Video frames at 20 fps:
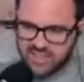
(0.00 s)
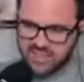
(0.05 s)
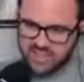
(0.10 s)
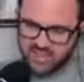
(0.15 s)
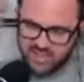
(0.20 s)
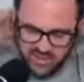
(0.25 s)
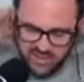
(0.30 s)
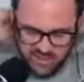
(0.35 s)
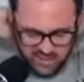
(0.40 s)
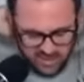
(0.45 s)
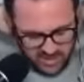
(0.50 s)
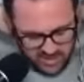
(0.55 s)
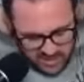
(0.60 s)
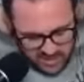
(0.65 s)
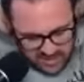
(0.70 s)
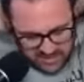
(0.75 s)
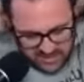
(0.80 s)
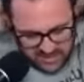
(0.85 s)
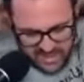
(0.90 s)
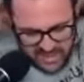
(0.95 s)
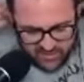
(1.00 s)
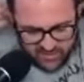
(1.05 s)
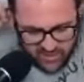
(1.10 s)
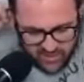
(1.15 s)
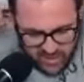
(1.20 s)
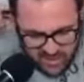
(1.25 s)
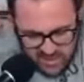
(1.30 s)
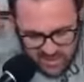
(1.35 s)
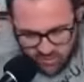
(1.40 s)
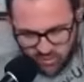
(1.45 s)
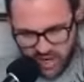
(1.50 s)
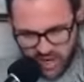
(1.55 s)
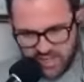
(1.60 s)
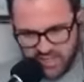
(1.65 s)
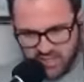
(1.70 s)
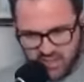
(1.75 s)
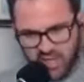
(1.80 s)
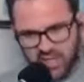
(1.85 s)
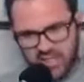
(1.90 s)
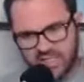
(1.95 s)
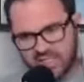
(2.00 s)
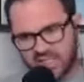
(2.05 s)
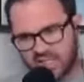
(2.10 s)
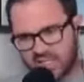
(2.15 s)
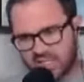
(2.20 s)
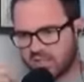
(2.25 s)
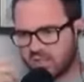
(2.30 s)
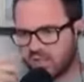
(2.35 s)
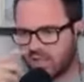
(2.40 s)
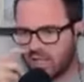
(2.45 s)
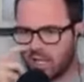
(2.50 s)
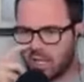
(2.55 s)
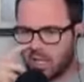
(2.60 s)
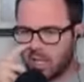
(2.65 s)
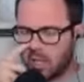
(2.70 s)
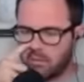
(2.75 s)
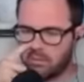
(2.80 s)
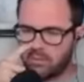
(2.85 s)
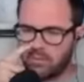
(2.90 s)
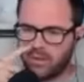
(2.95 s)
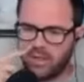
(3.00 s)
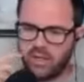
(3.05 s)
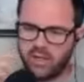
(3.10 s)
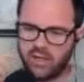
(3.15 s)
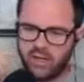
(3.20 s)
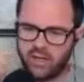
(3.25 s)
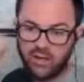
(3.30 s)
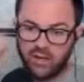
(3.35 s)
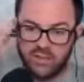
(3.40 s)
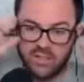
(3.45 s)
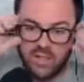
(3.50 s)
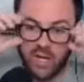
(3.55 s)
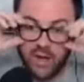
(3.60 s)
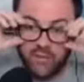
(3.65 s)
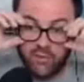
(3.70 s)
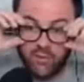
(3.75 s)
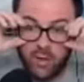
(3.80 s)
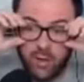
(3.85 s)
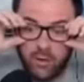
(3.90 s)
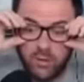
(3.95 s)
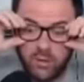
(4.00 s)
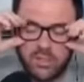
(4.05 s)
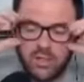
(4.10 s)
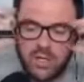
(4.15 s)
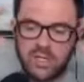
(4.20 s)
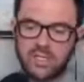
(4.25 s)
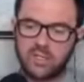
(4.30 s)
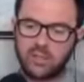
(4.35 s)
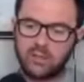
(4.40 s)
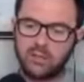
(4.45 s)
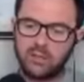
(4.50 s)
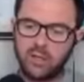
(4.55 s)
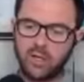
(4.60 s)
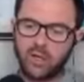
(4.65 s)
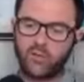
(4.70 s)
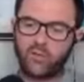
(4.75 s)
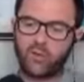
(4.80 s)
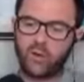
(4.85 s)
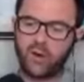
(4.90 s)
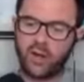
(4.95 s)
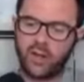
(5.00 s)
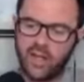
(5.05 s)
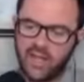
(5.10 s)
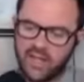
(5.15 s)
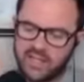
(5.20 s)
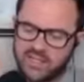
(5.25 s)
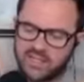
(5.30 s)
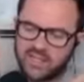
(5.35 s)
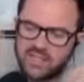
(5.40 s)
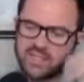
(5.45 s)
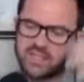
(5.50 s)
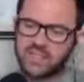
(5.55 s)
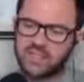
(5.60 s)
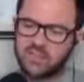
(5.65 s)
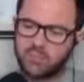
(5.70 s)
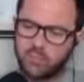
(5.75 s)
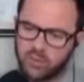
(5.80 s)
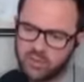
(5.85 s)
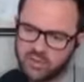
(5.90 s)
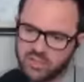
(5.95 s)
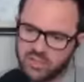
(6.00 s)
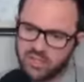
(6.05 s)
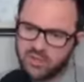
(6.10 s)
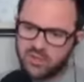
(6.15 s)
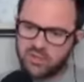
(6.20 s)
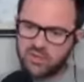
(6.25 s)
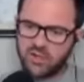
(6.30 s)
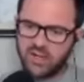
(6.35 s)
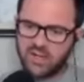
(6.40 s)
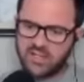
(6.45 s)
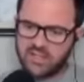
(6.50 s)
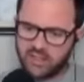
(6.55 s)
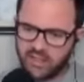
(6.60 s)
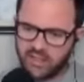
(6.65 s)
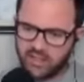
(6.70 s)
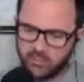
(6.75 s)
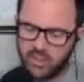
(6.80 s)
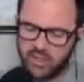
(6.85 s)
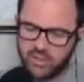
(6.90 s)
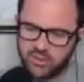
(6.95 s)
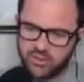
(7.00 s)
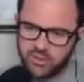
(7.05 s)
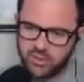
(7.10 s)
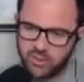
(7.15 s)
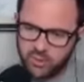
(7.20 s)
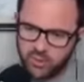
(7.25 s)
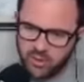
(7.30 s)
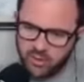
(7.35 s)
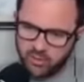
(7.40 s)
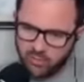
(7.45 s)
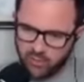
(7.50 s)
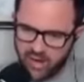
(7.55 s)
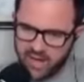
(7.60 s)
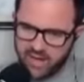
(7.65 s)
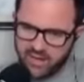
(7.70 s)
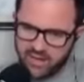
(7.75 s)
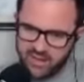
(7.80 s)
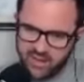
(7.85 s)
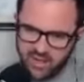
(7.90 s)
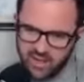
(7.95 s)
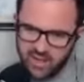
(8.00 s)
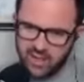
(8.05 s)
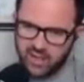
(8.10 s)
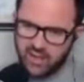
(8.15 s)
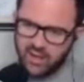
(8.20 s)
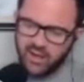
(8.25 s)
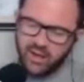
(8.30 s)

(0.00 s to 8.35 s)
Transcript: and the left thinks the right's trying to censor them. You know, it's everyone always tries to look for instances of persecution because it like means you're doing the right thing,